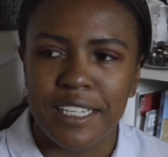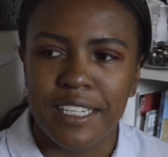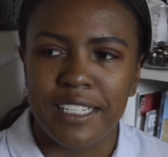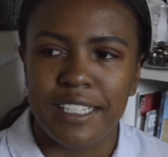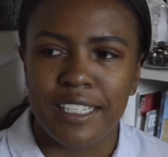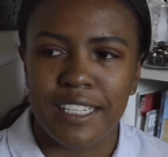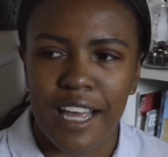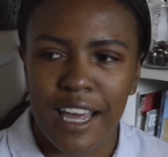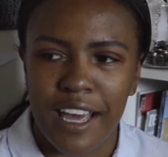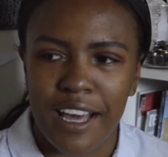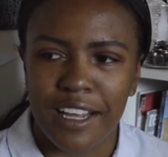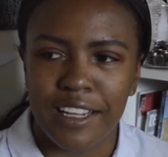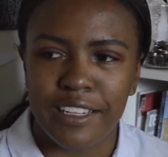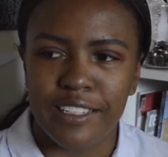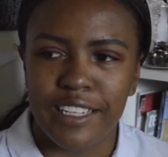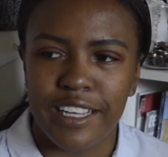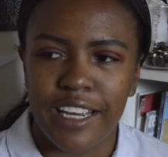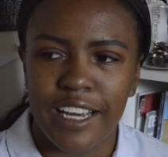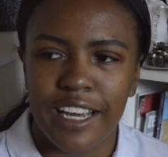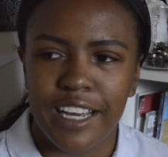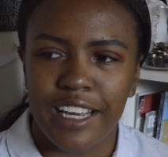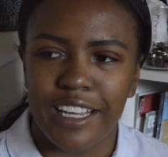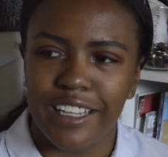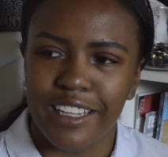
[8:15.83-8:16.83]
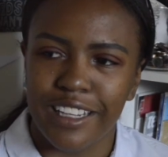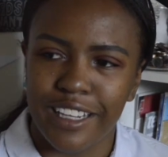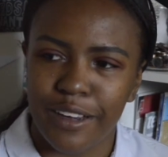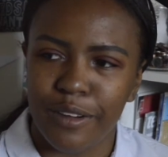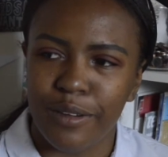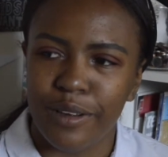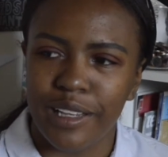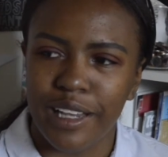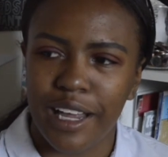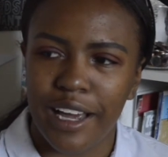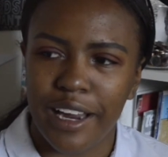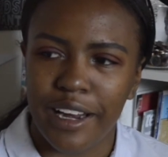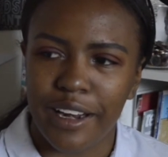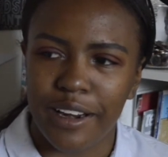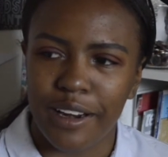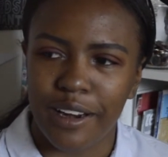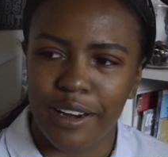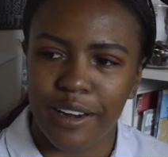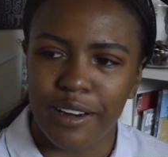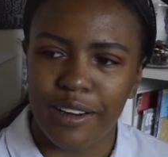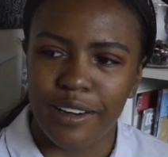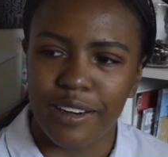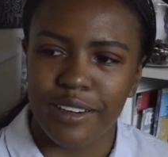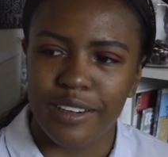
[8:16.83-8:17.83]
Stay All Day liquid
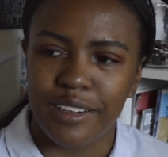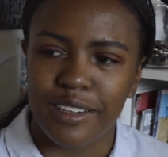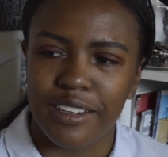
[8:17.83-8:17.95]
liner.